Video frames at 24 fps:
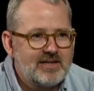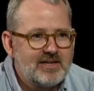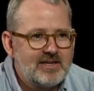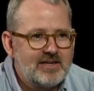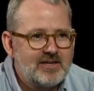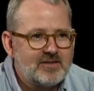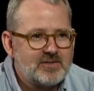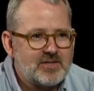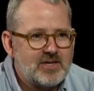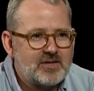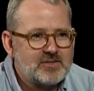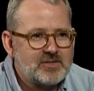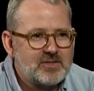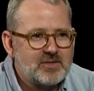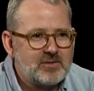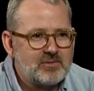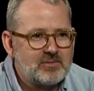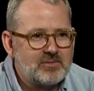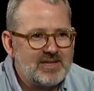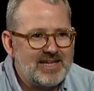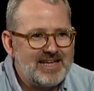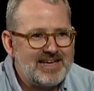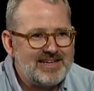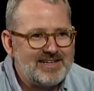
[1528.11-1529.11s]
has also
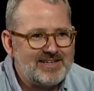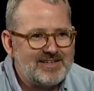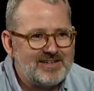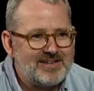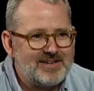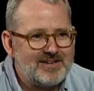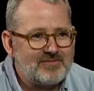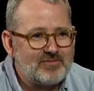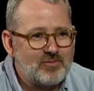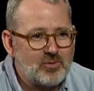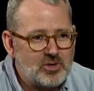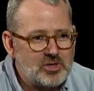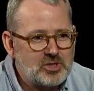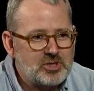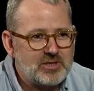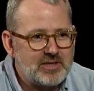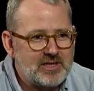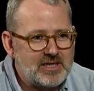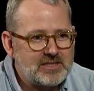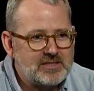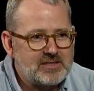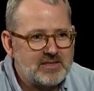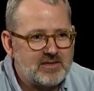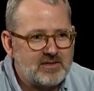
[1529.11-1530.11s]
led,
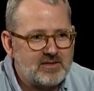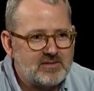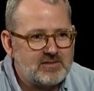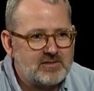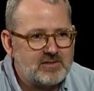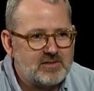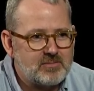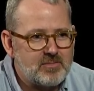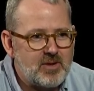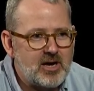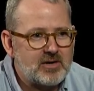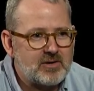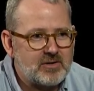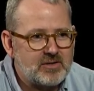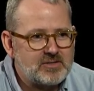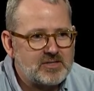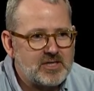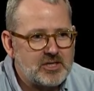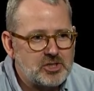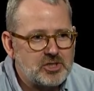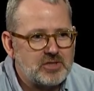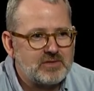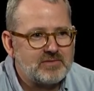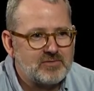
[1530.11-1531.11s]
unfortunately, to the
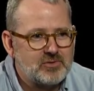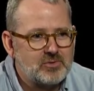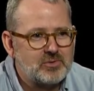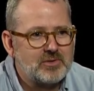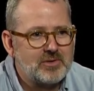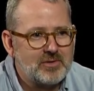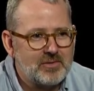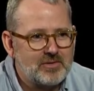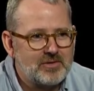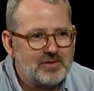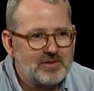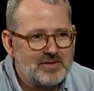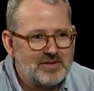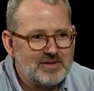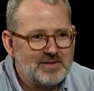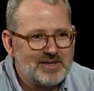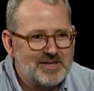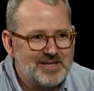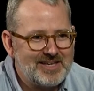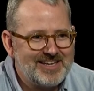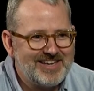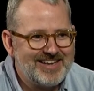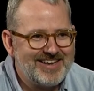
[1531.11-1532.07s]
democratization of truth. That's